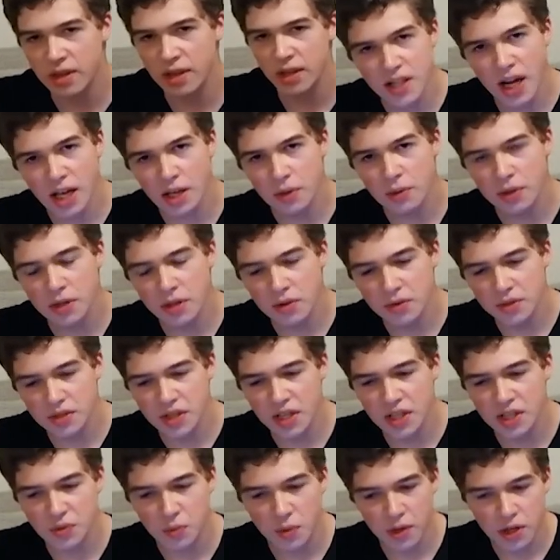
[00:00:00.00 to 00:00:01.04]
It's kind of one of those
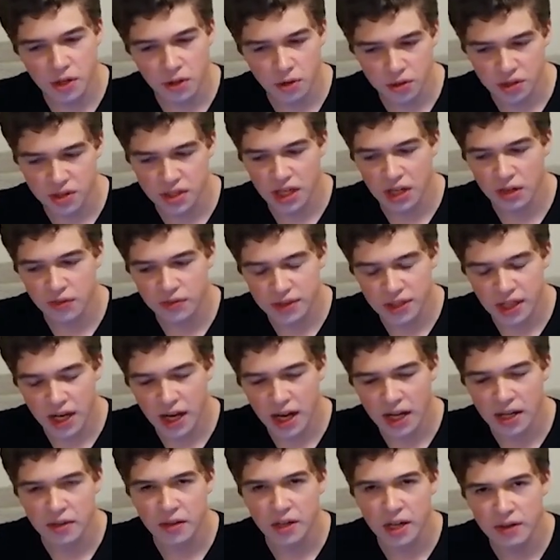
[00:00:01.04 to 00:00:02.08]
things where you're
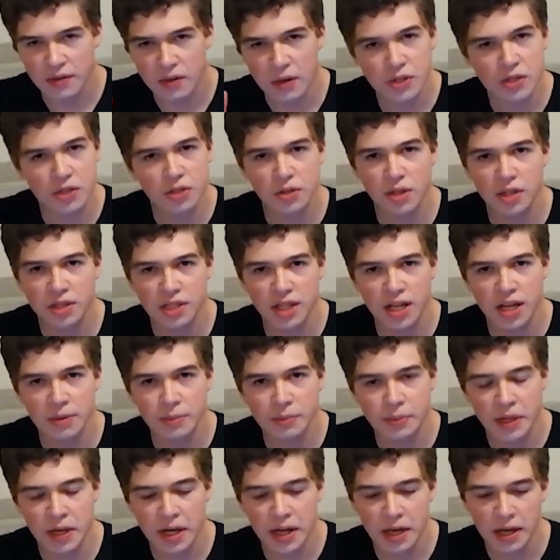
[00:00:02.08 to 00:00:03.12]
self-taught, and then I've also looked
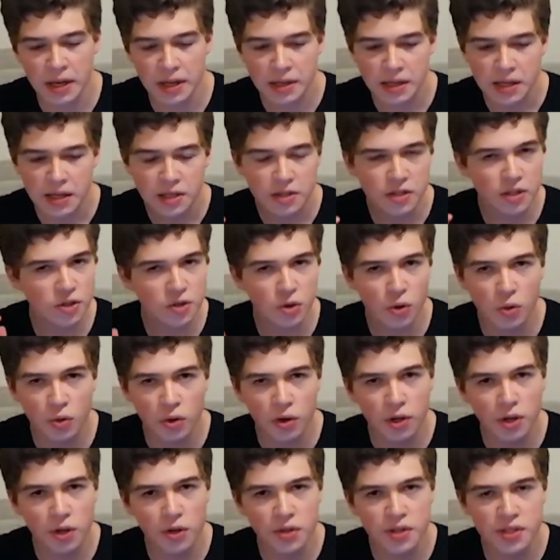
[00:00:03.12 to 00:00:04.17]
up
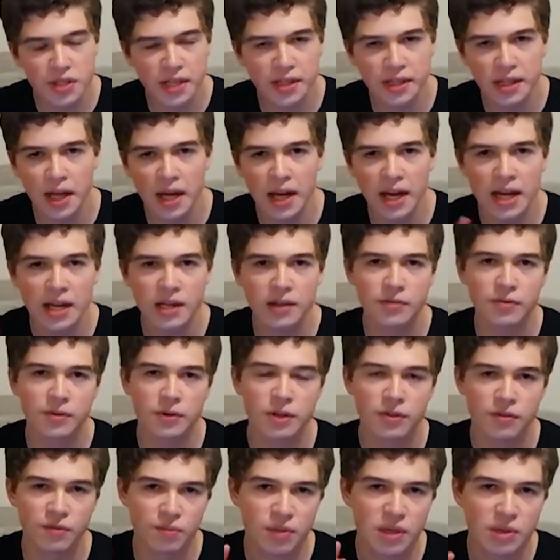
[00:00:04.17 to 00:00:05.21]
tutorials online for
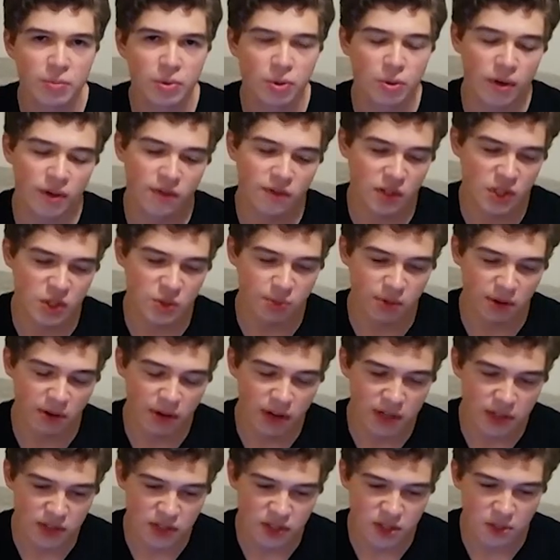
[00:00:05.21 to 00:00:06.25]
different people who have
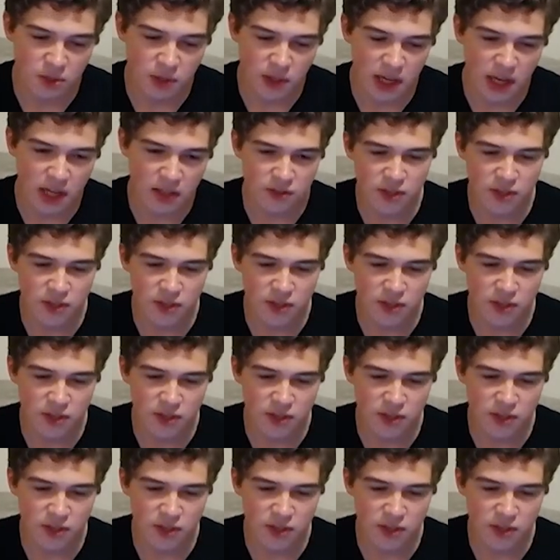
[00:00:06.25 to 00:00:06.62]
experience doing it,